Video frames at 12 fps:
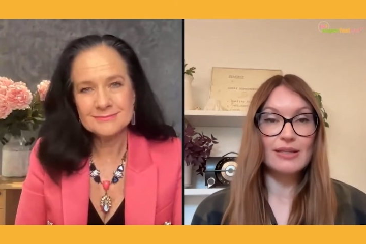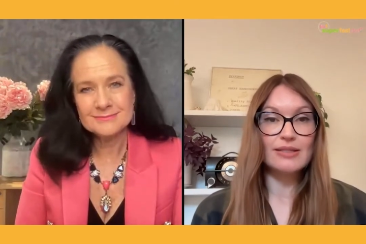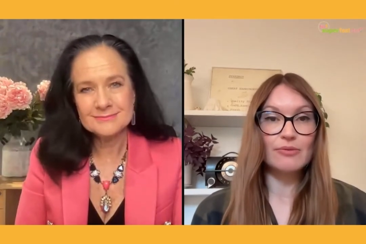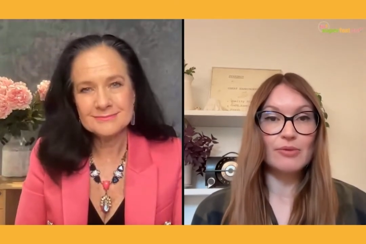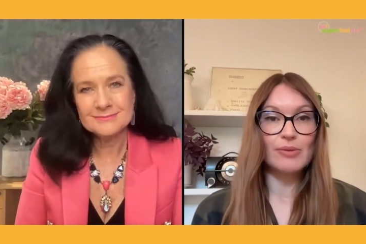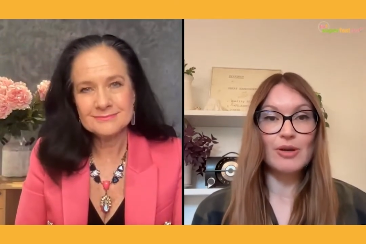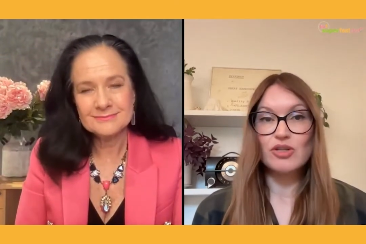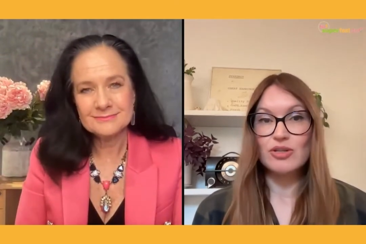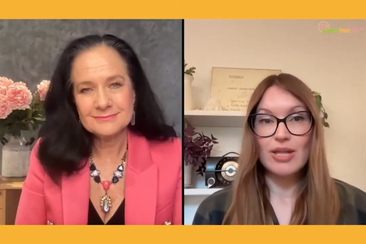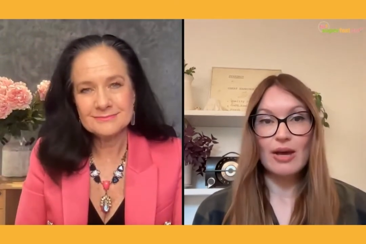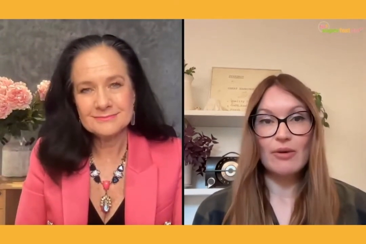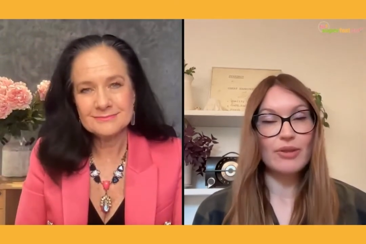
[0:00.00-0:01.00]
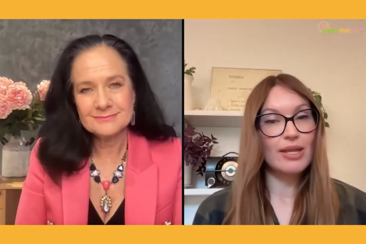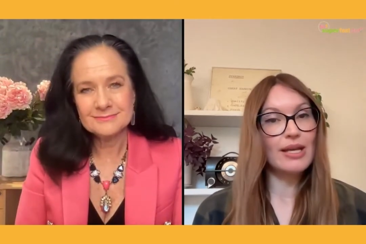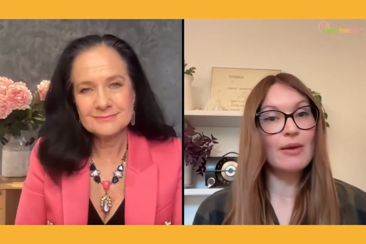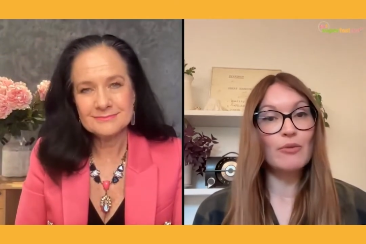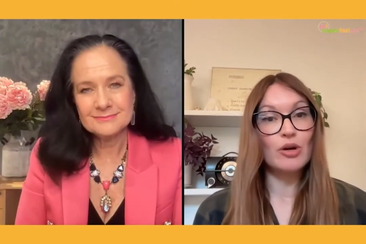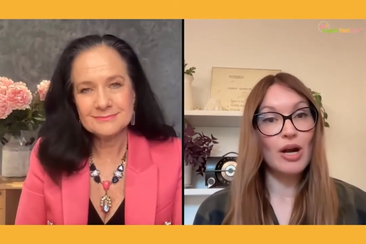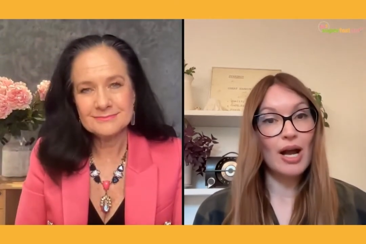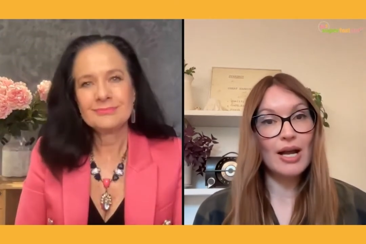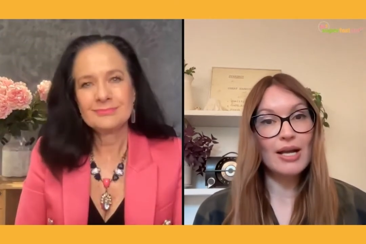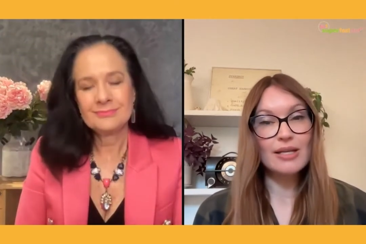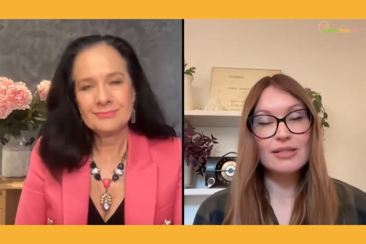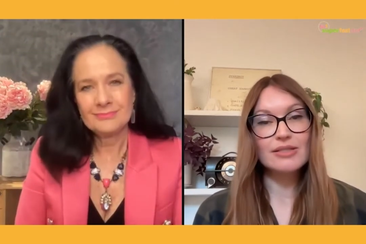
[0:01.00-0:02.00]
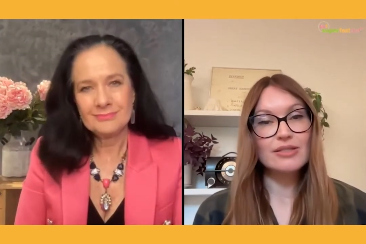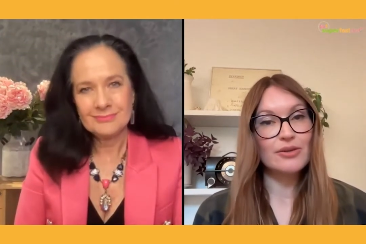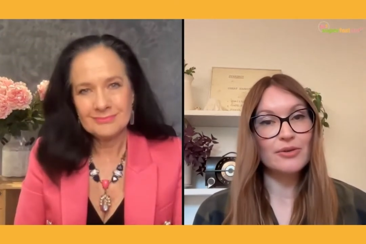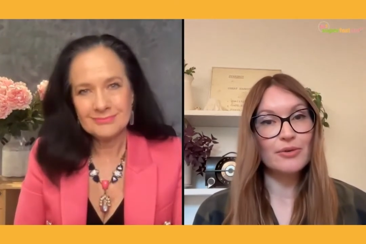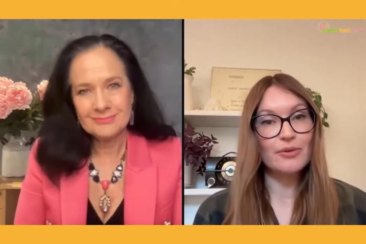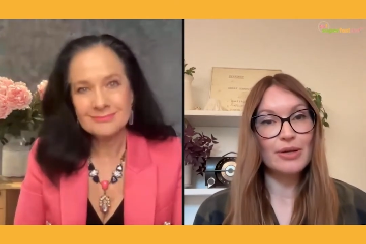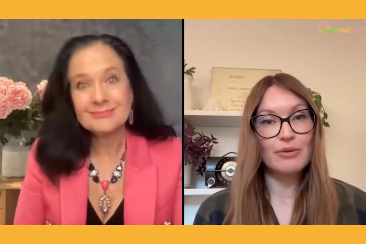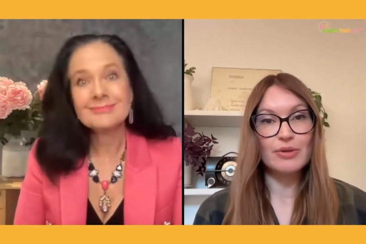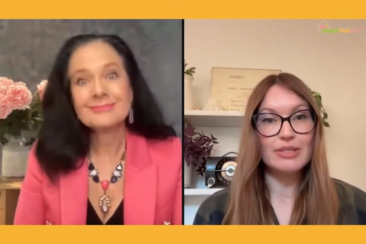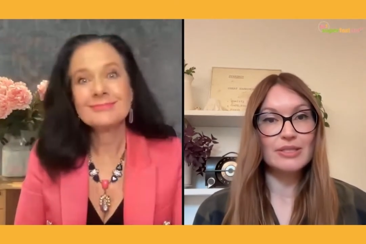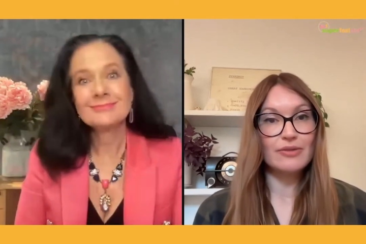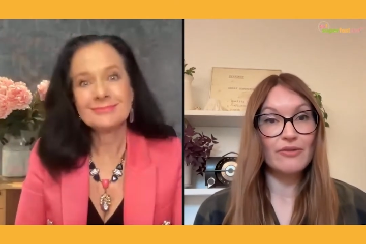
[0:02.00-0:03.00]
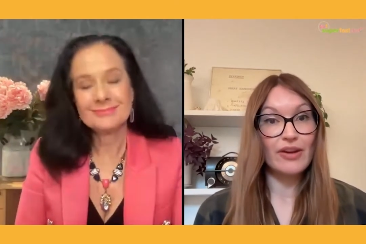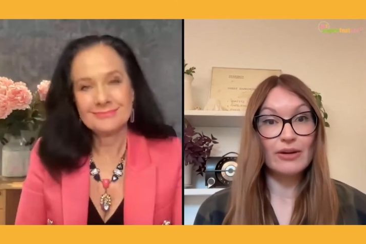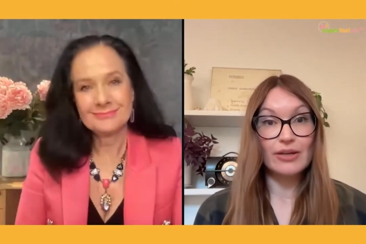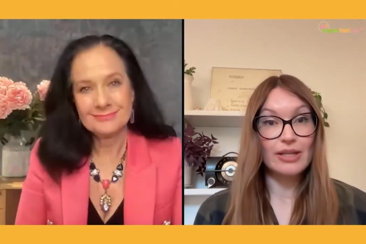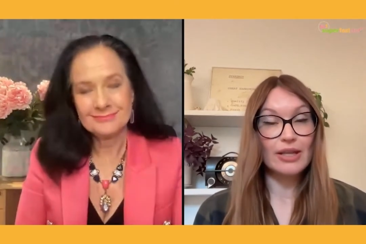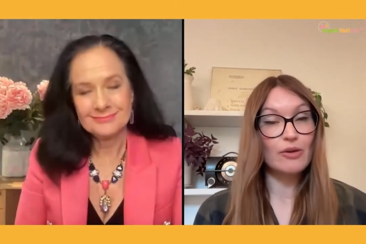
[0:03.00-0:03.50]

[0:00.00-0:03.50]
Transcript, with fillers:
Speaker 1: And we measured that with like MRI. So it was a very like